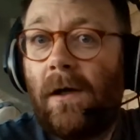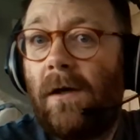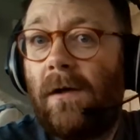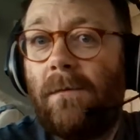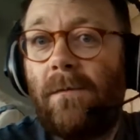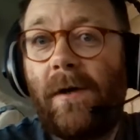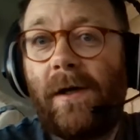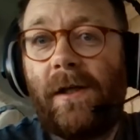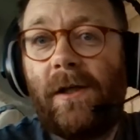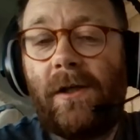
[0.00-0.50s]

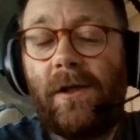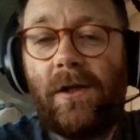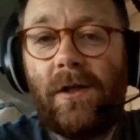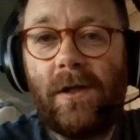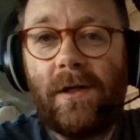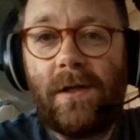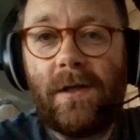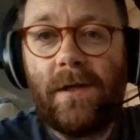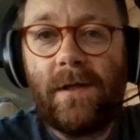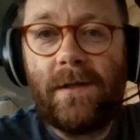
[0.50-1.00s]
My
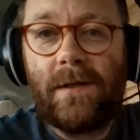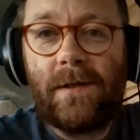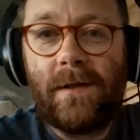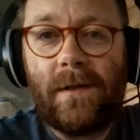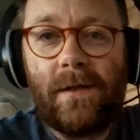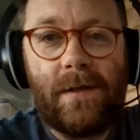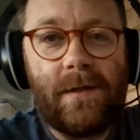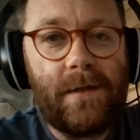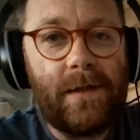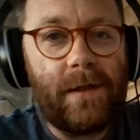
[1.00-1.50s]
goodness.
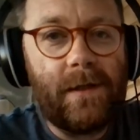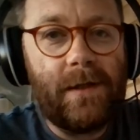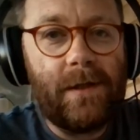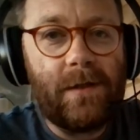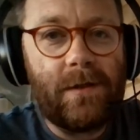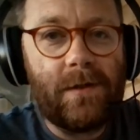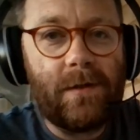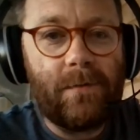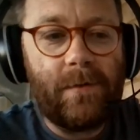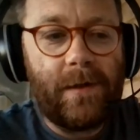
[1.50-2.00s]
It said
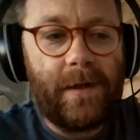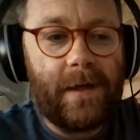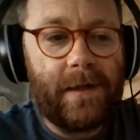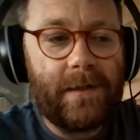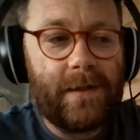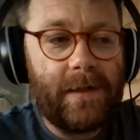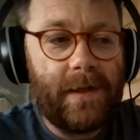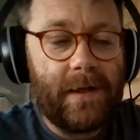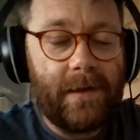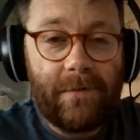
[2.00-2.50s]
good job we're getting
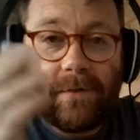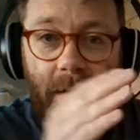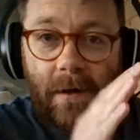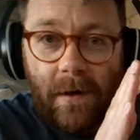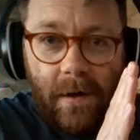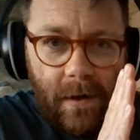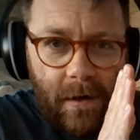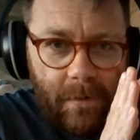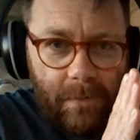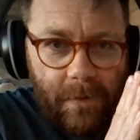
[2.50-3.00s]
to the end of it.
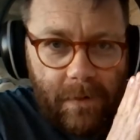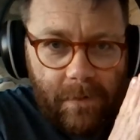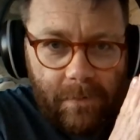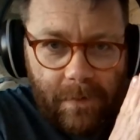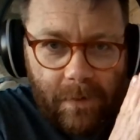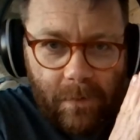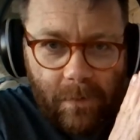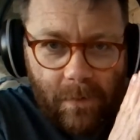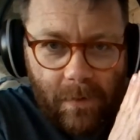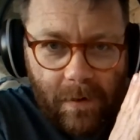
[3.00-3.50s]
I'm a little
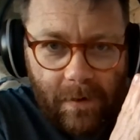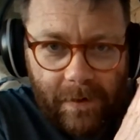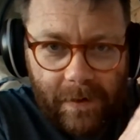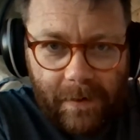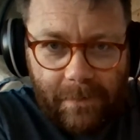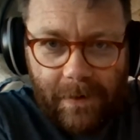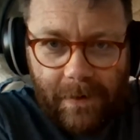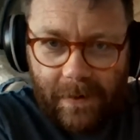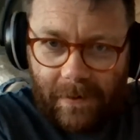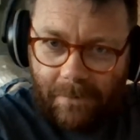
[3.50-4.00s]
bit worried
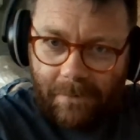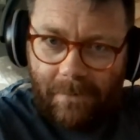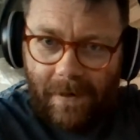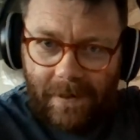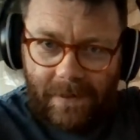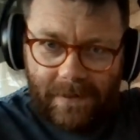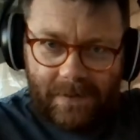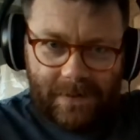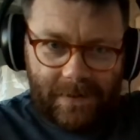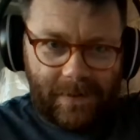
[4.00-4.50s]
about the
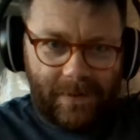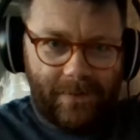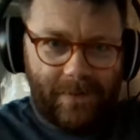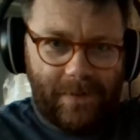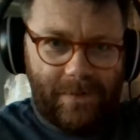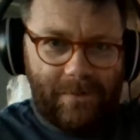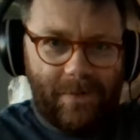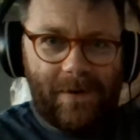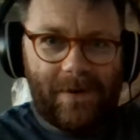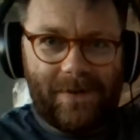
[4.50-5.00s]
maths though.
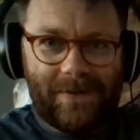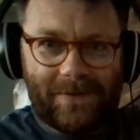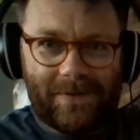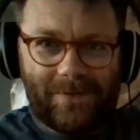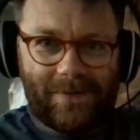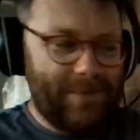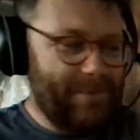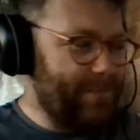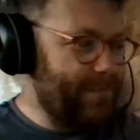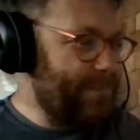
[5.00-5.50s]
We're miles
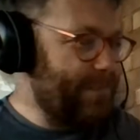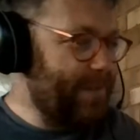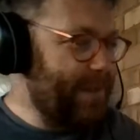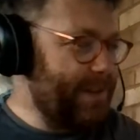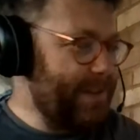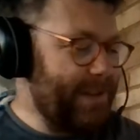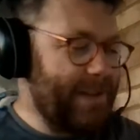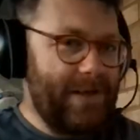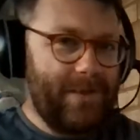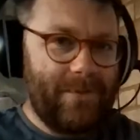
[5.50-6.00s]
away from
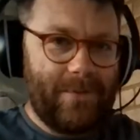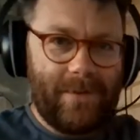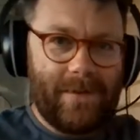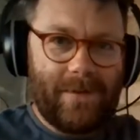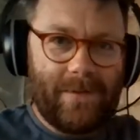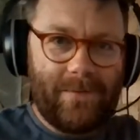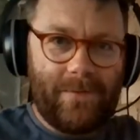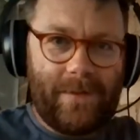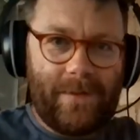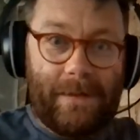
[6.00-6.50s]
finishing that one,
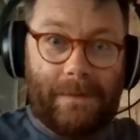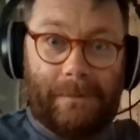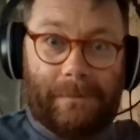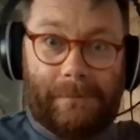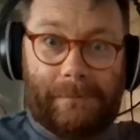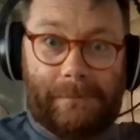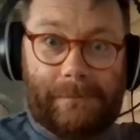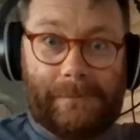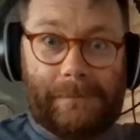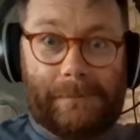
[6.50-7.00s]
aren't we?
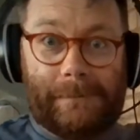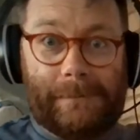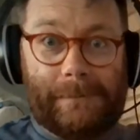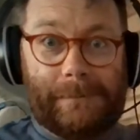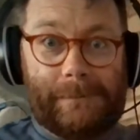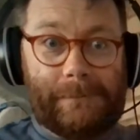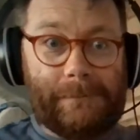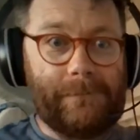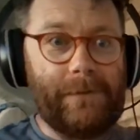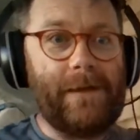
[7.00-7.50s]

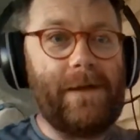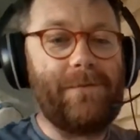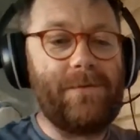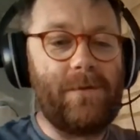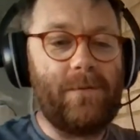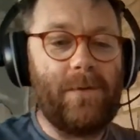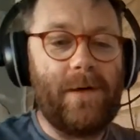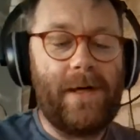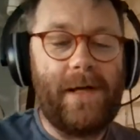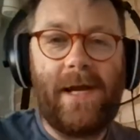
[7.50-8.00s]
We'll have
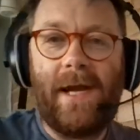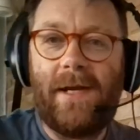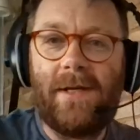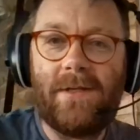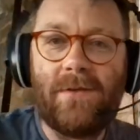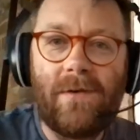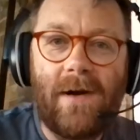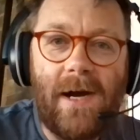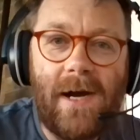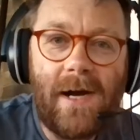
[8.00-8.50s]
to work
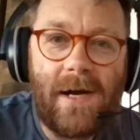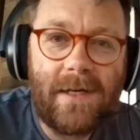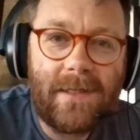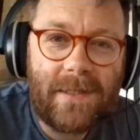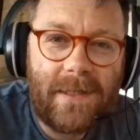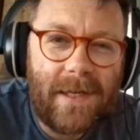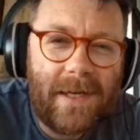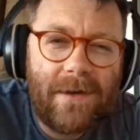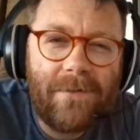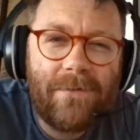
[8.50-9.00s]
extra
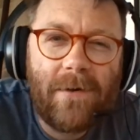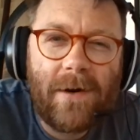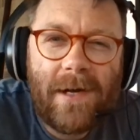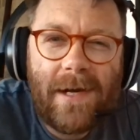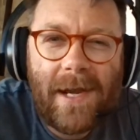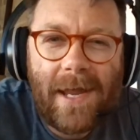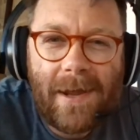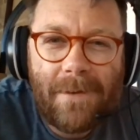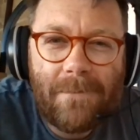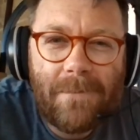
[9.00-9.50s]
hard. And if I
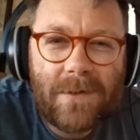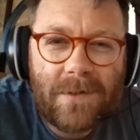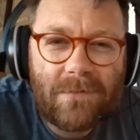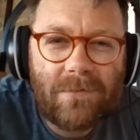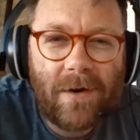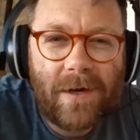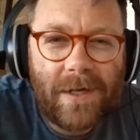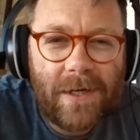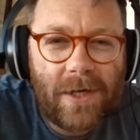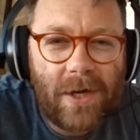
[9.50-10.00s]
let Ms.
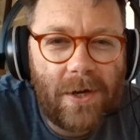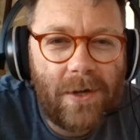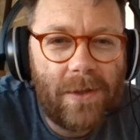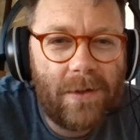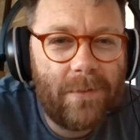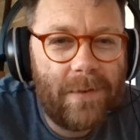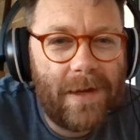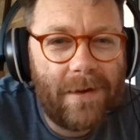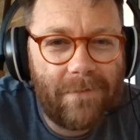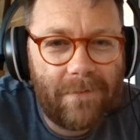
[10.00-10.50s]
Wright know
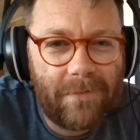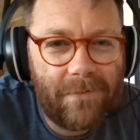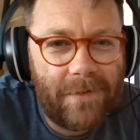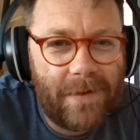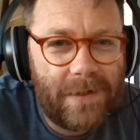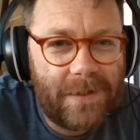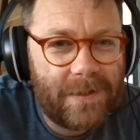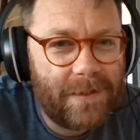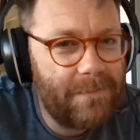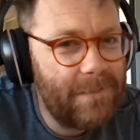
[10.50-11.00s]
that we haven't
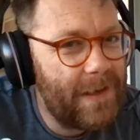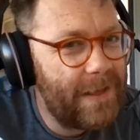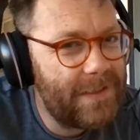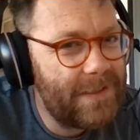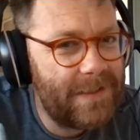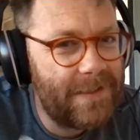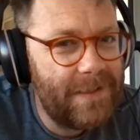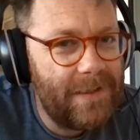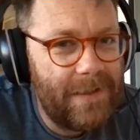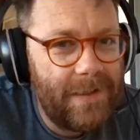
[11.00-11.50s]
finished the
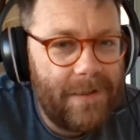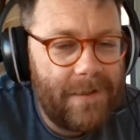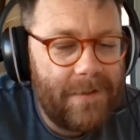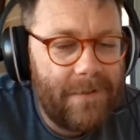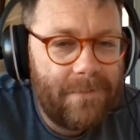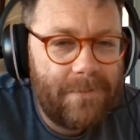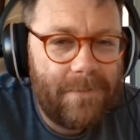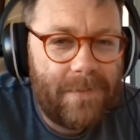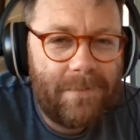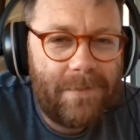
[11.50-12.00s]
maths,
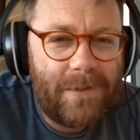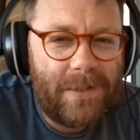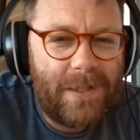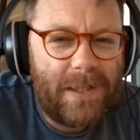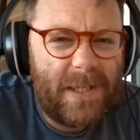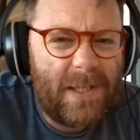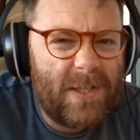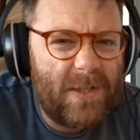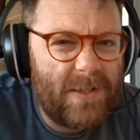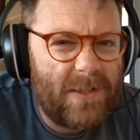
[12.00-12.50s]
maybe she
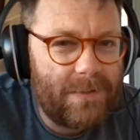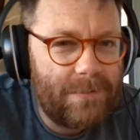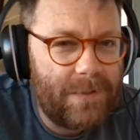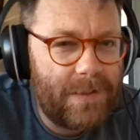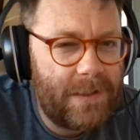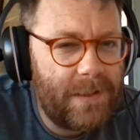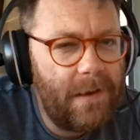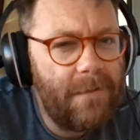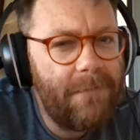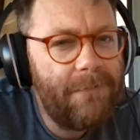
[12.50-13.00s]
could do some
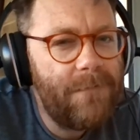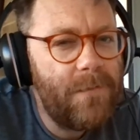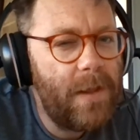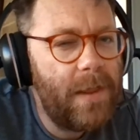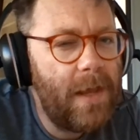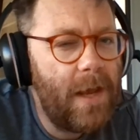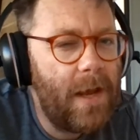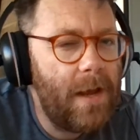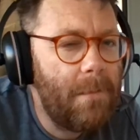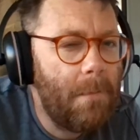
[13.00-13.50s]
stuff with you.